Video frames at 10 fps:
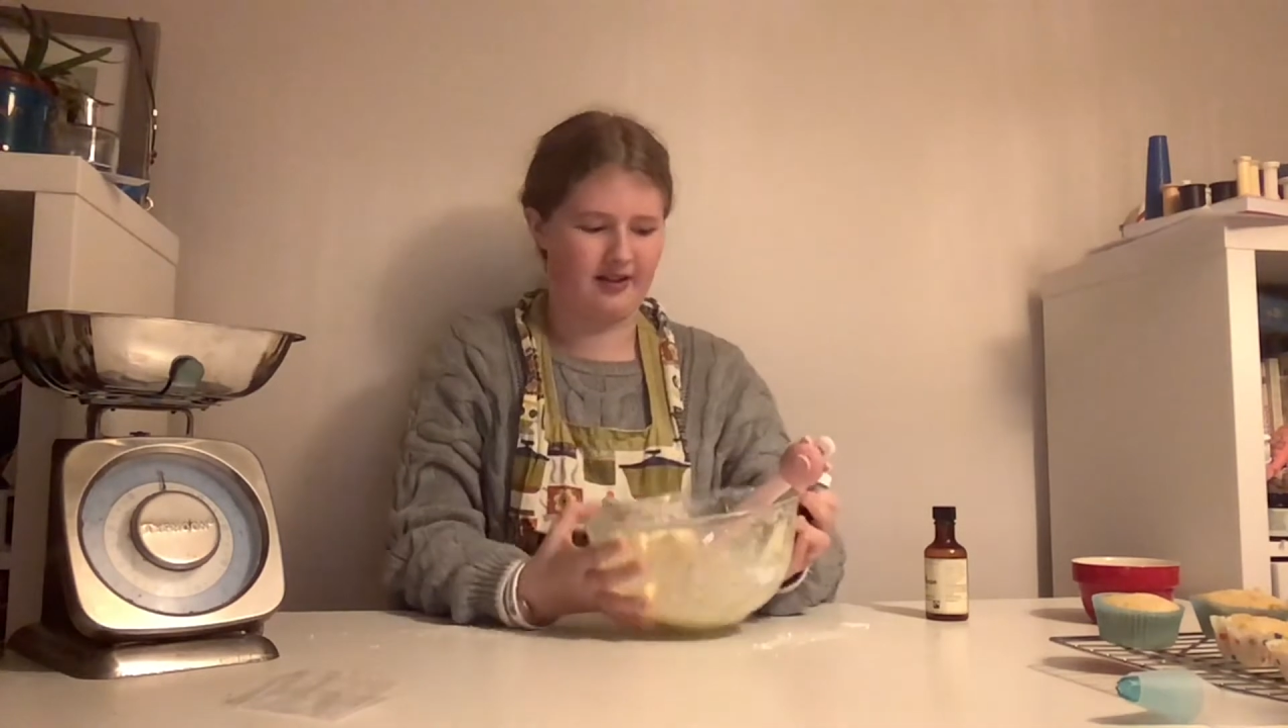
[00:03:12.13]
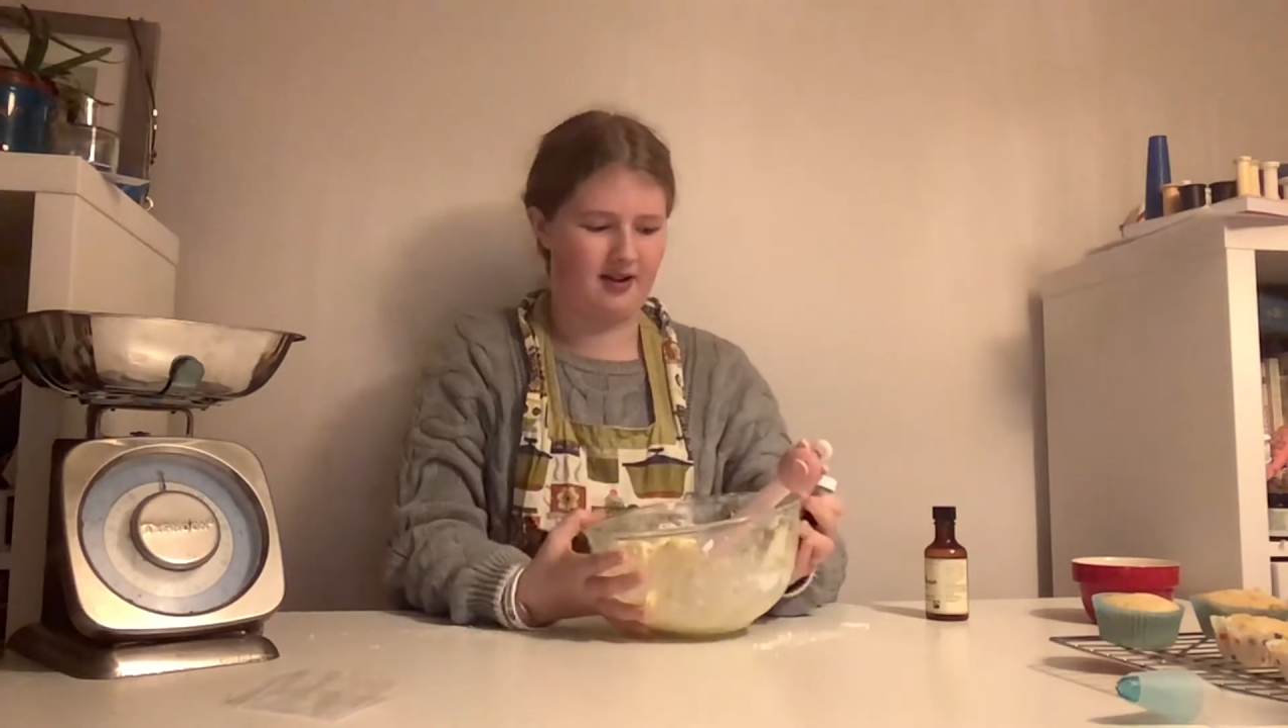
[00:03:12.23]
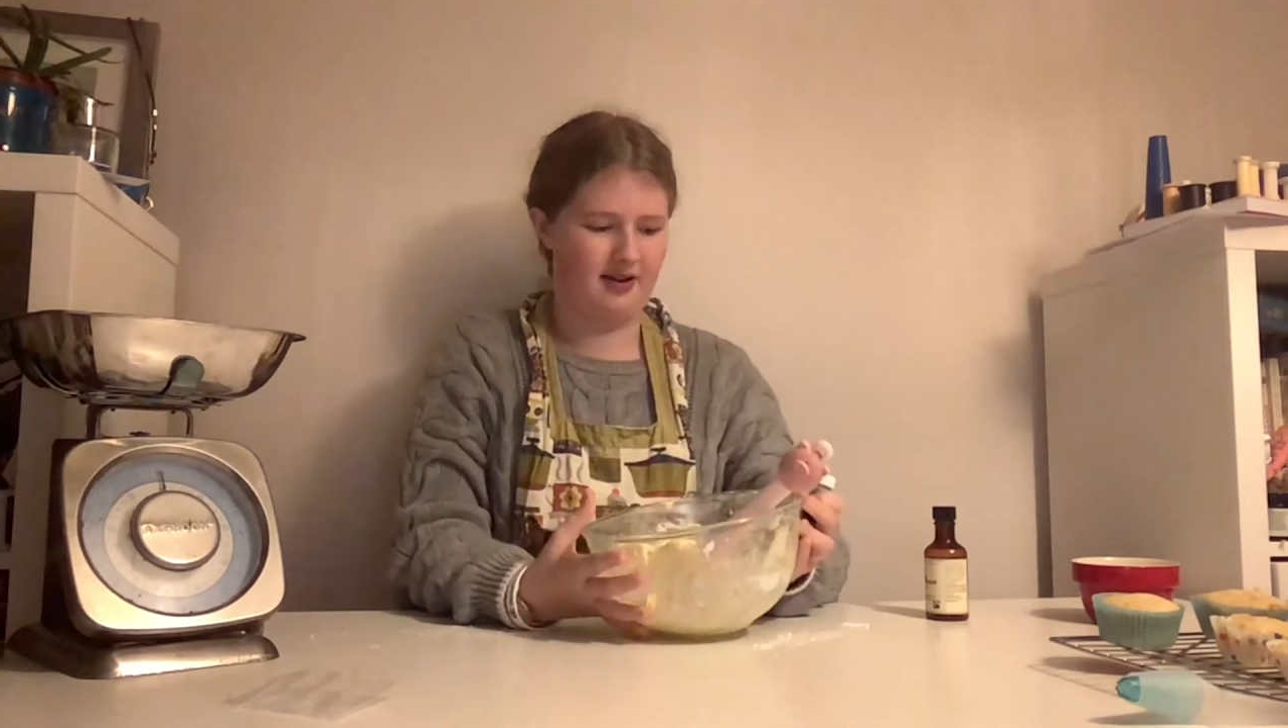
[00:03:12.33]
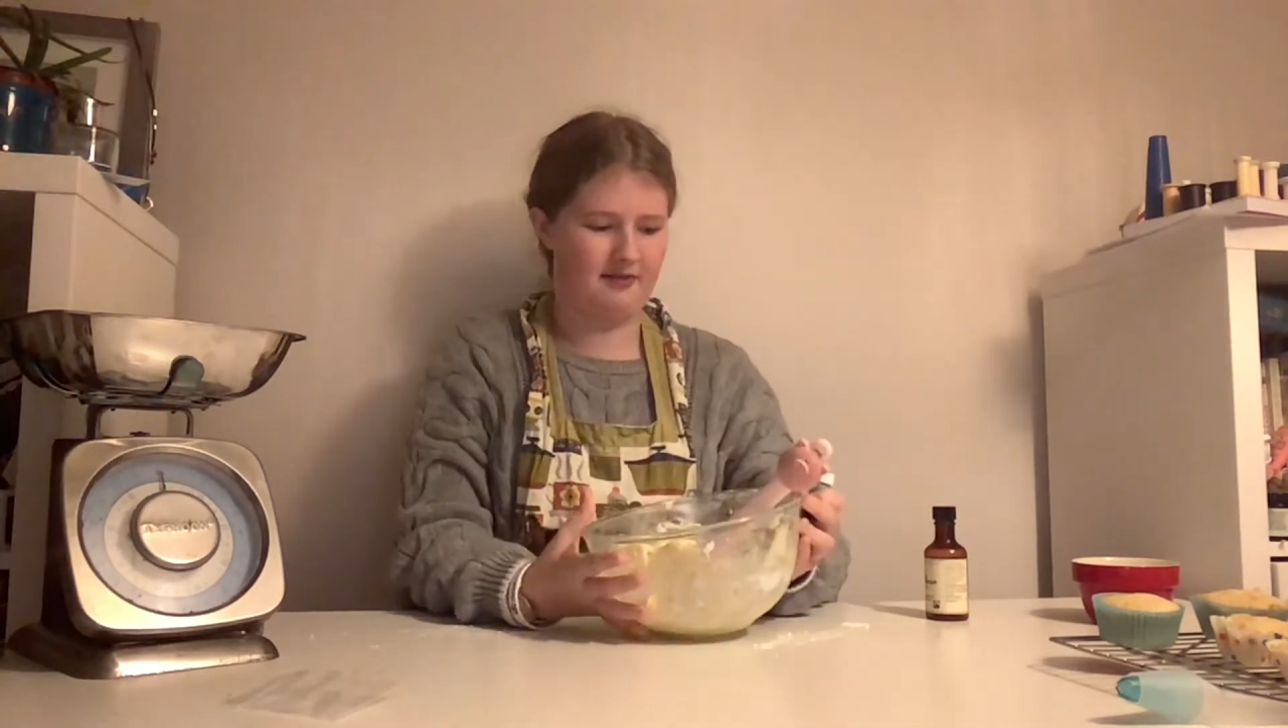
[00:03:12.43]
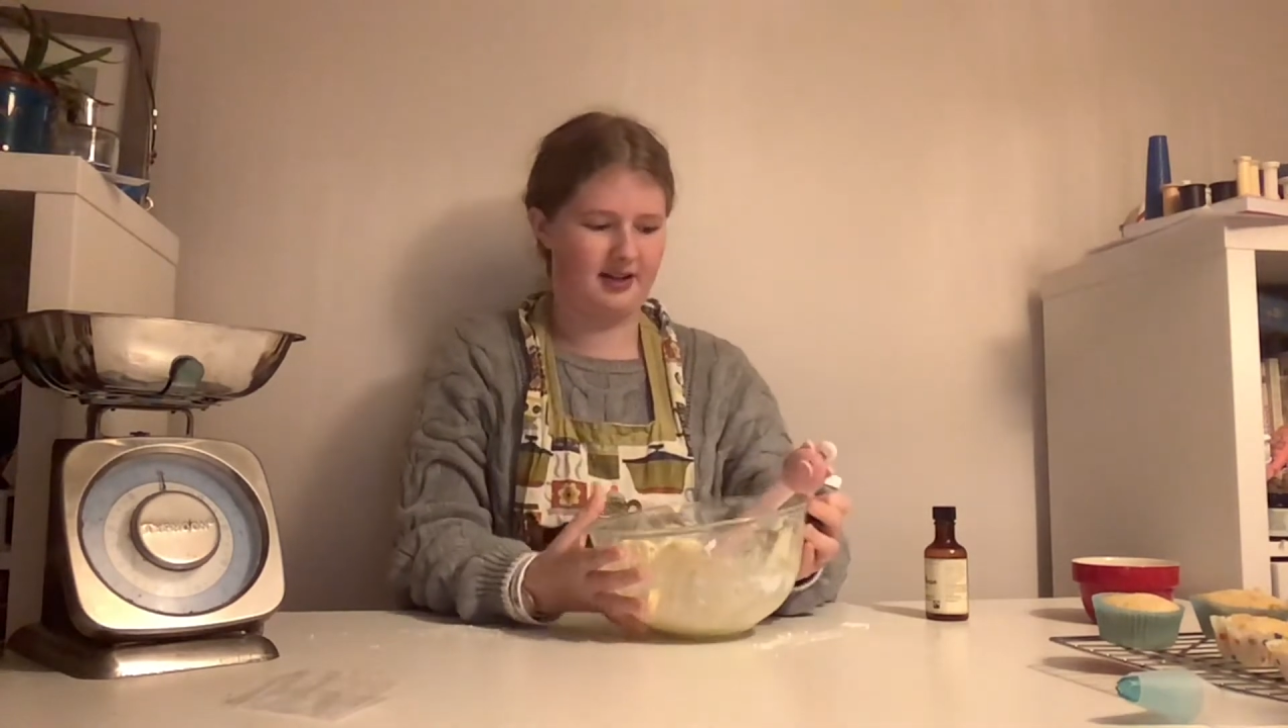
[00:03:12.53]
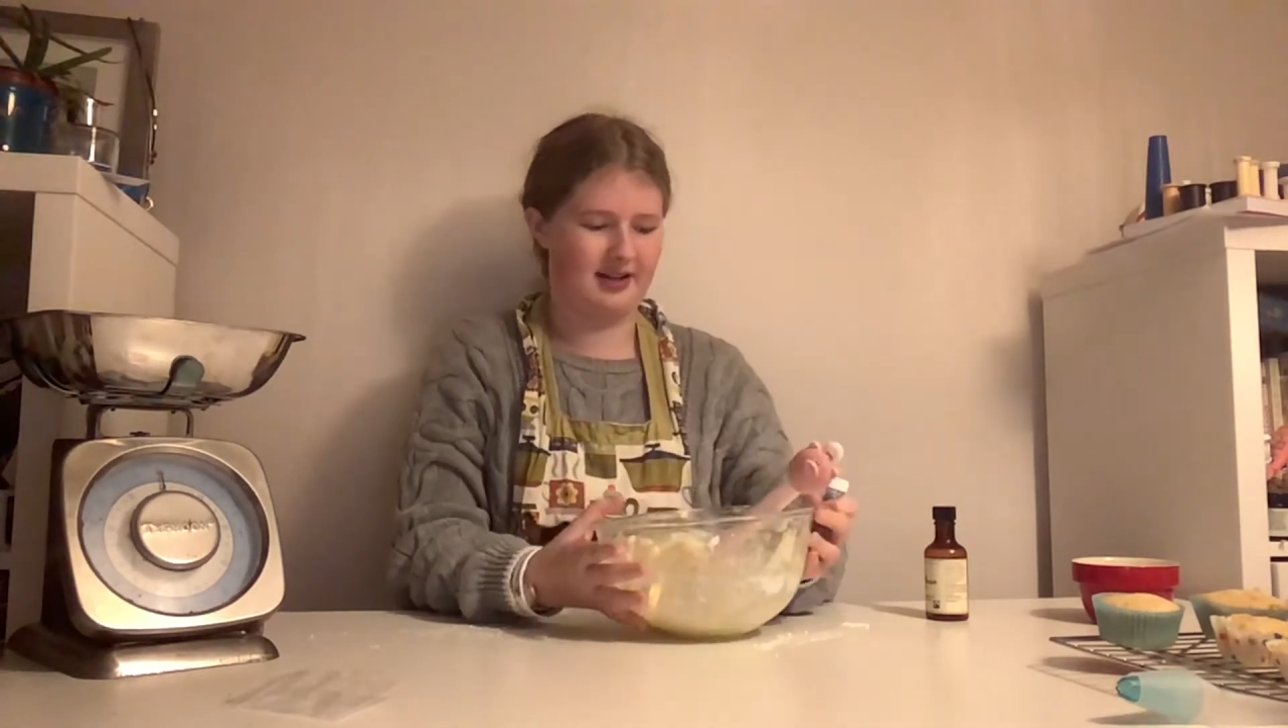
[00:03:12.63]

I'm going